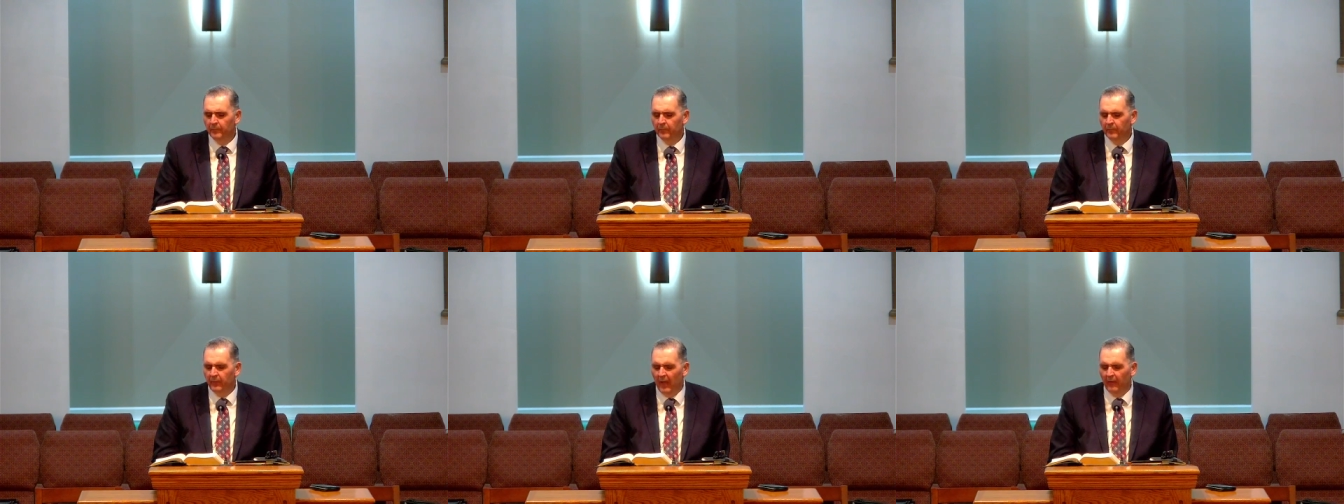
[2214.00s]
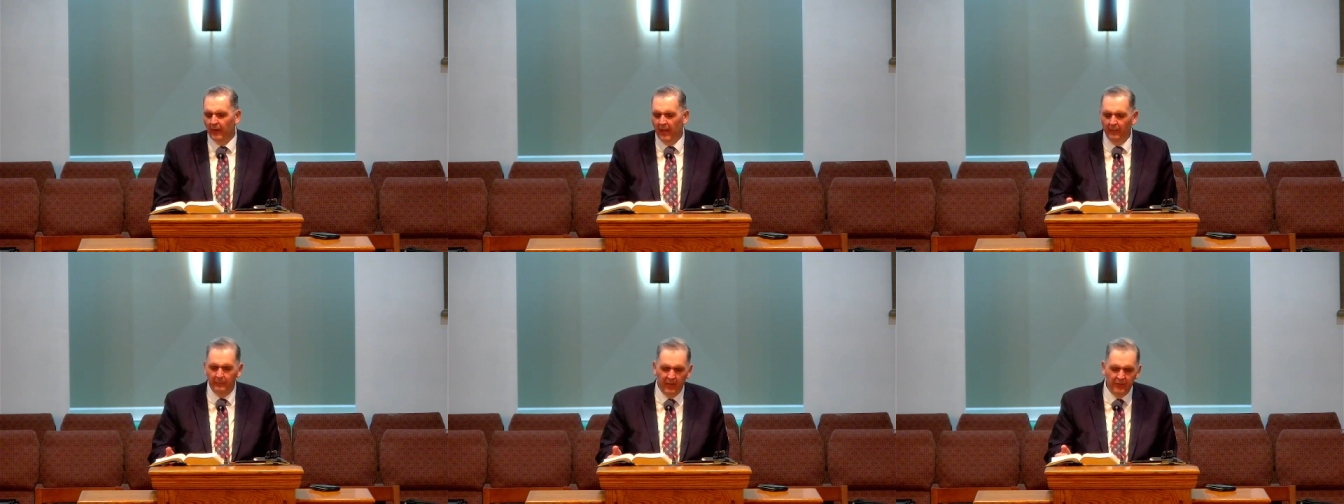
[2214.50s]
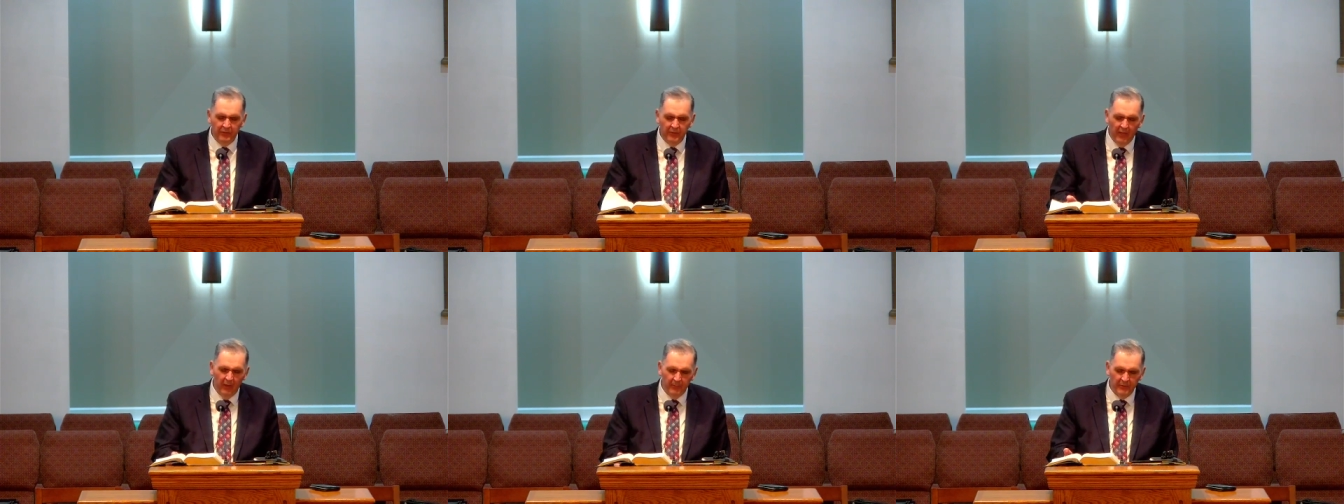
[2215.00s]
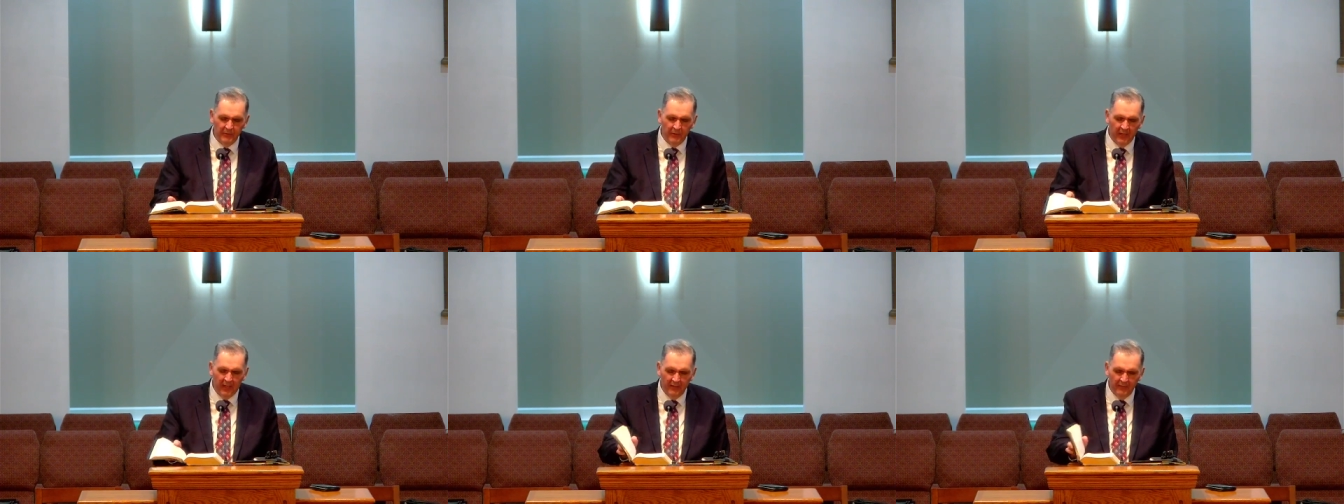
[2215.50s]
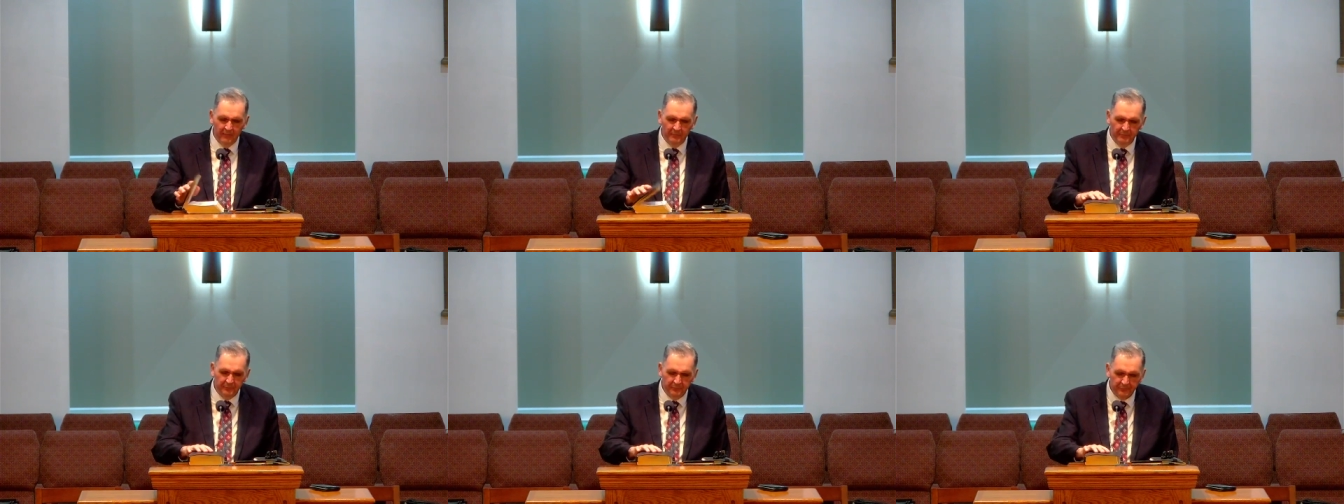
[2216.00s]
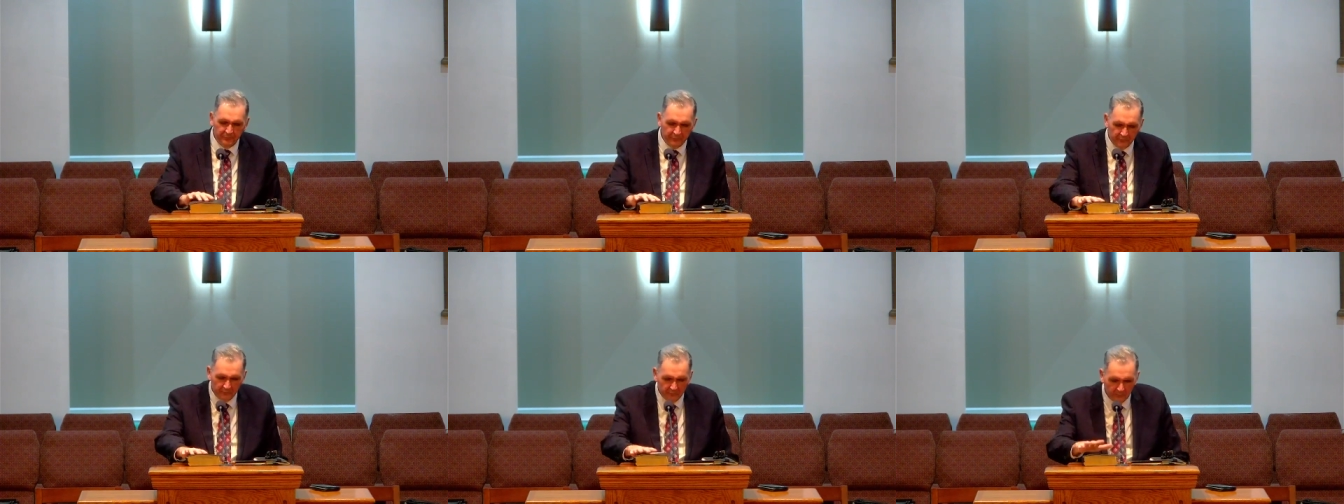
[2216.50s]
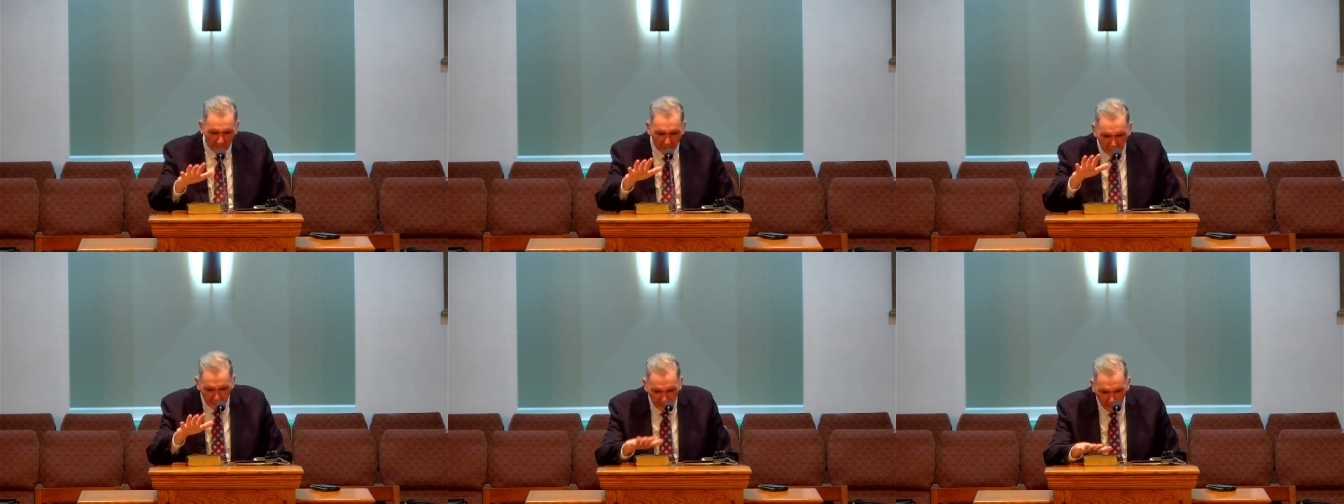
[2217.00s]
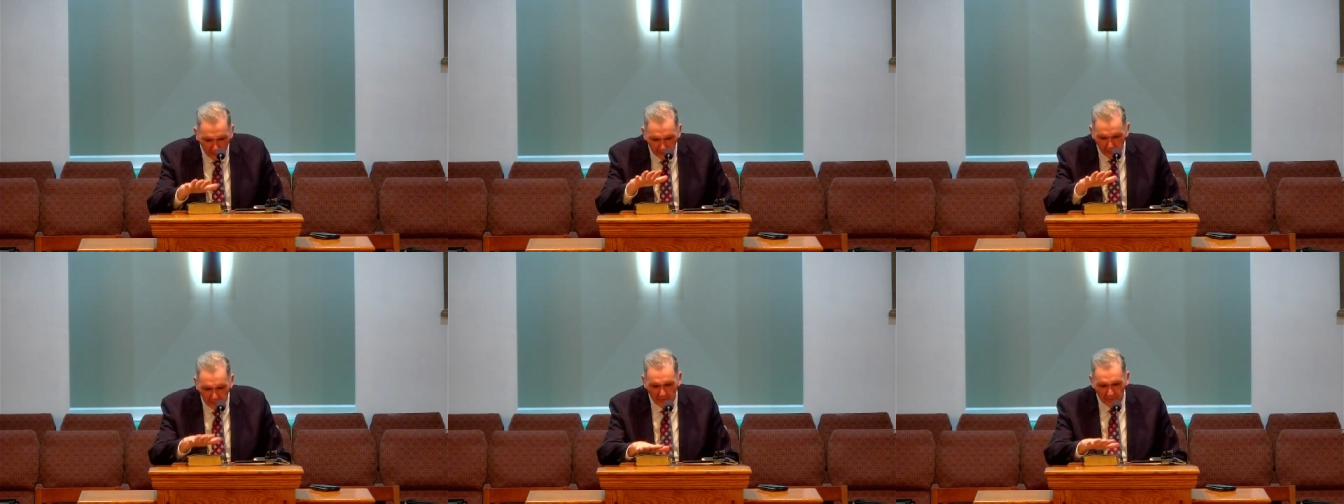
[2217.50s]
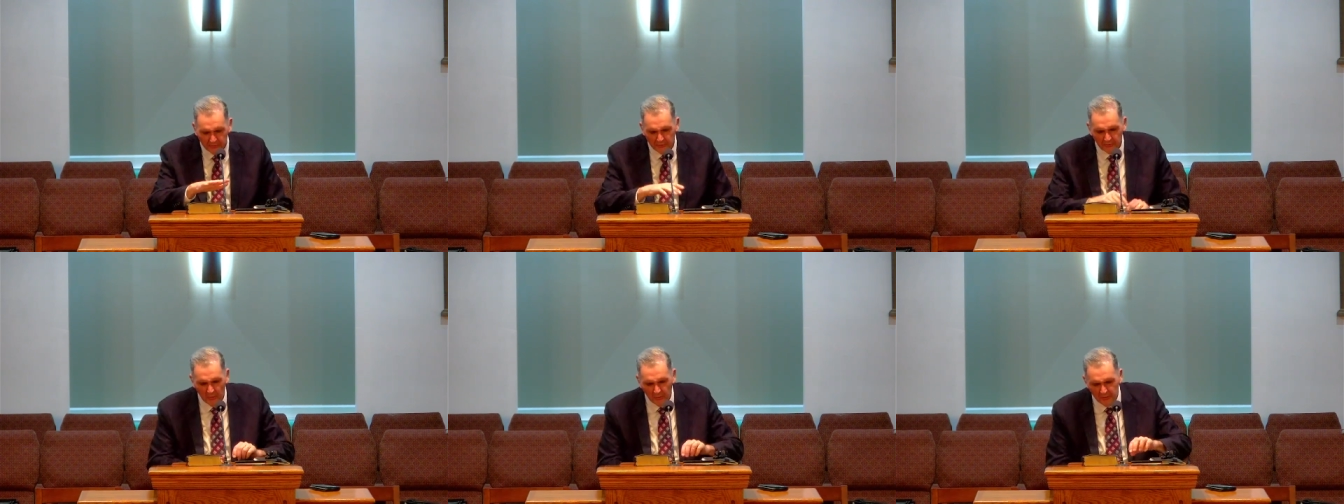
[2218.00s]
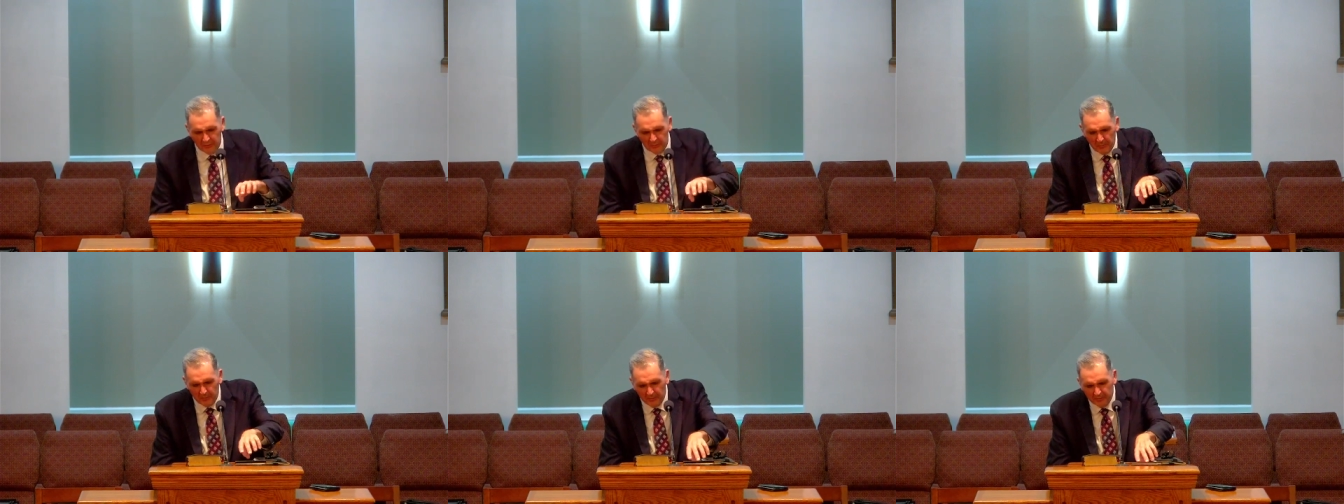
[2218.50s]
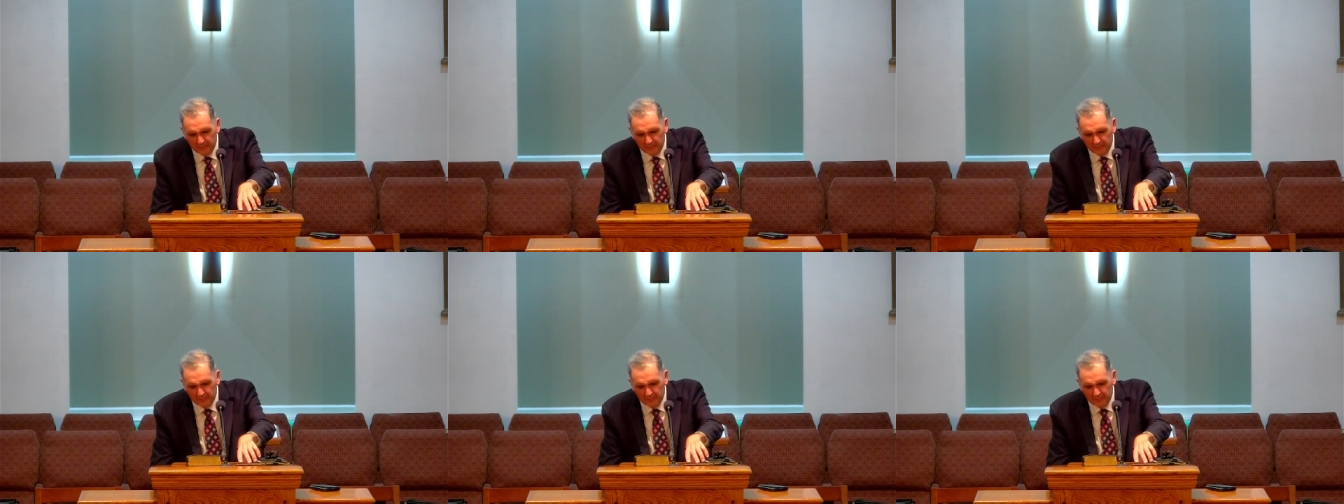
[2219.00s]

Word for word: Father, I pray that you help us tonight to know your precious Holy Spirit.